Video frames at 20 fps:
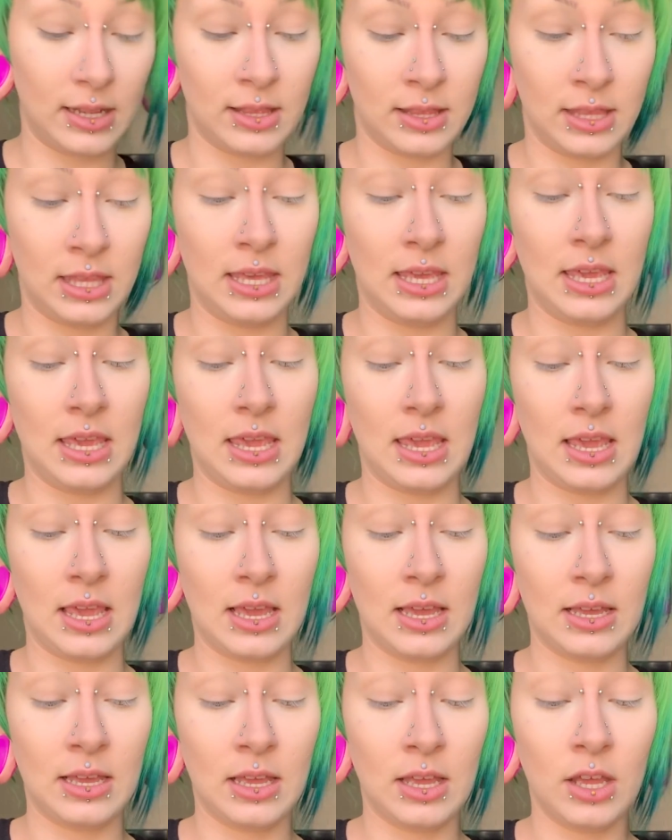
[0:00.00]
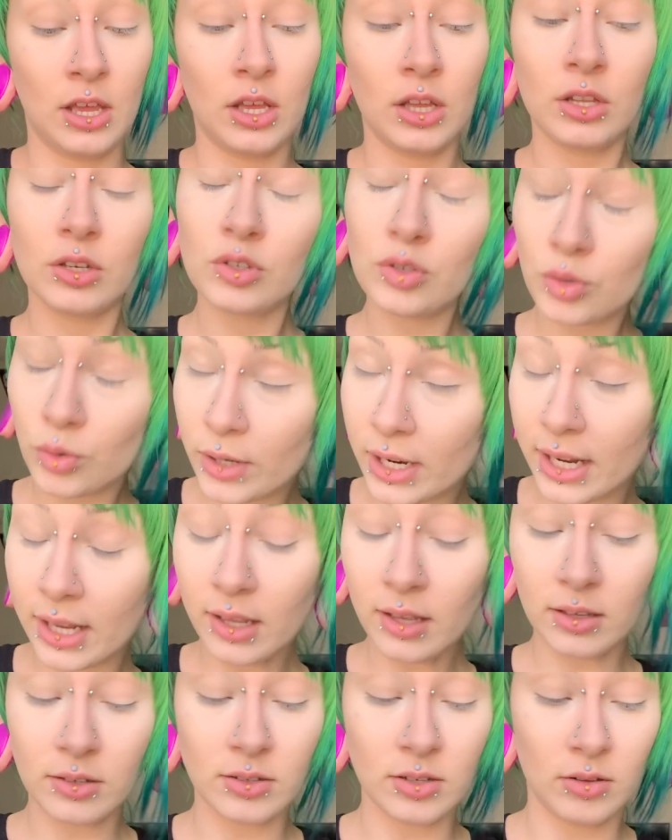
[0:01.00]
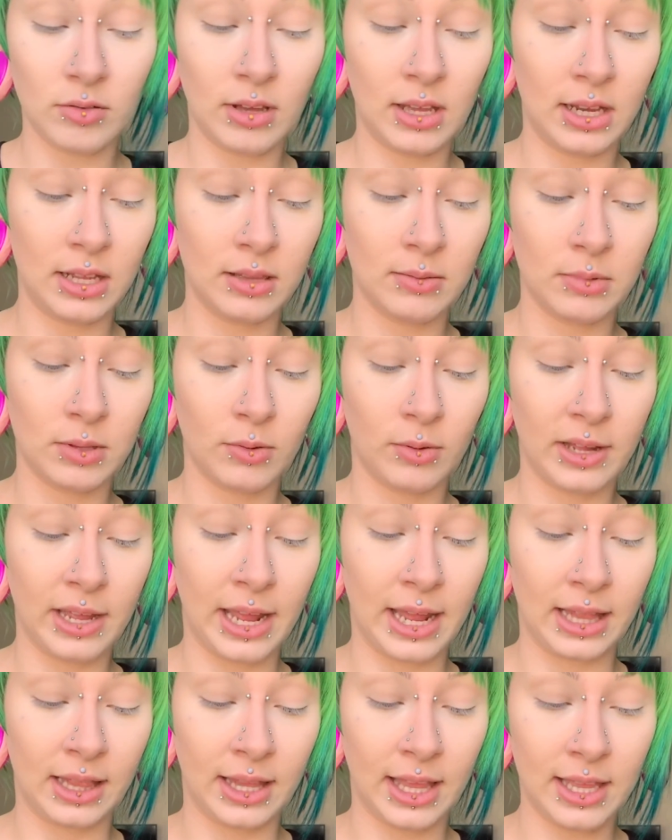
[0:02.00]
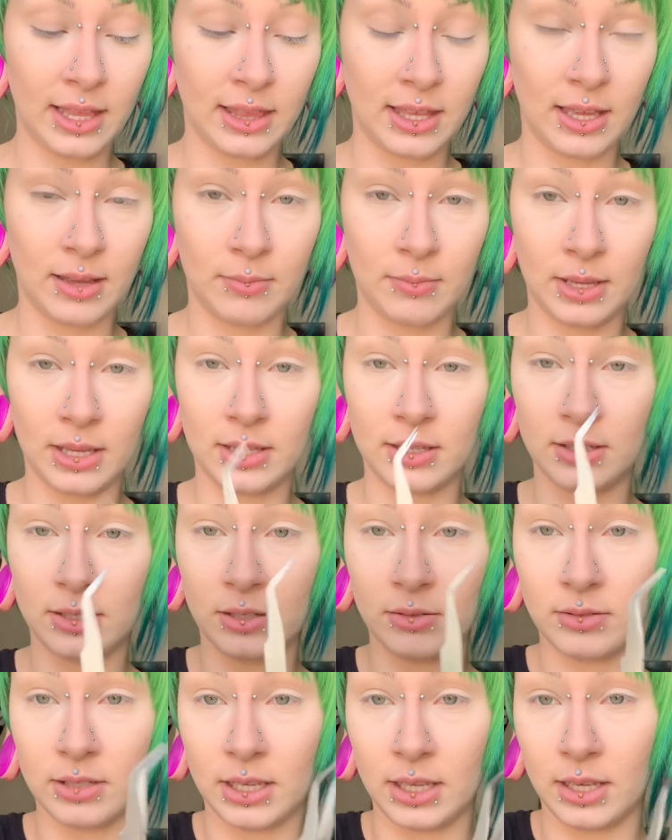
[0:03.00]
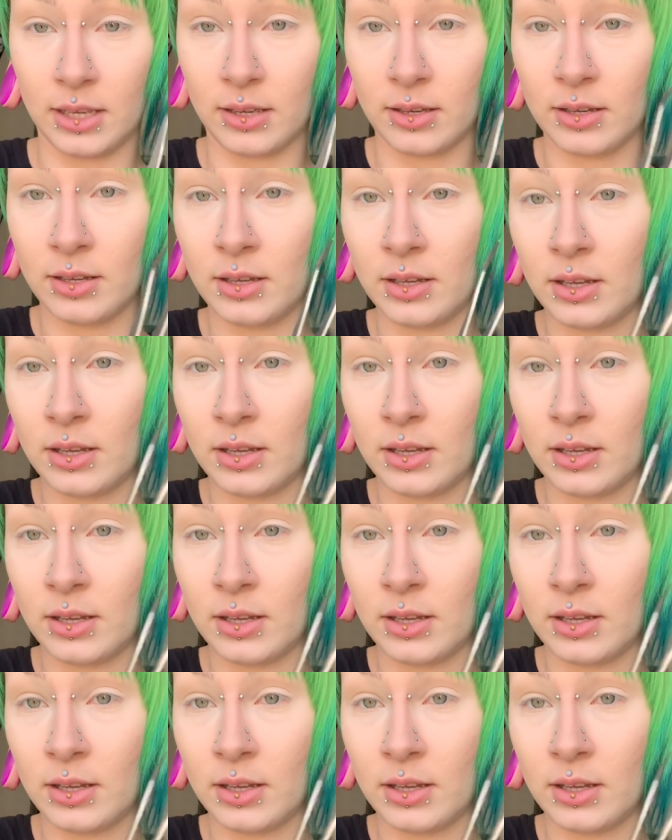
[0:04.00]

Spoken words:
The trick to getting them the way I like them is using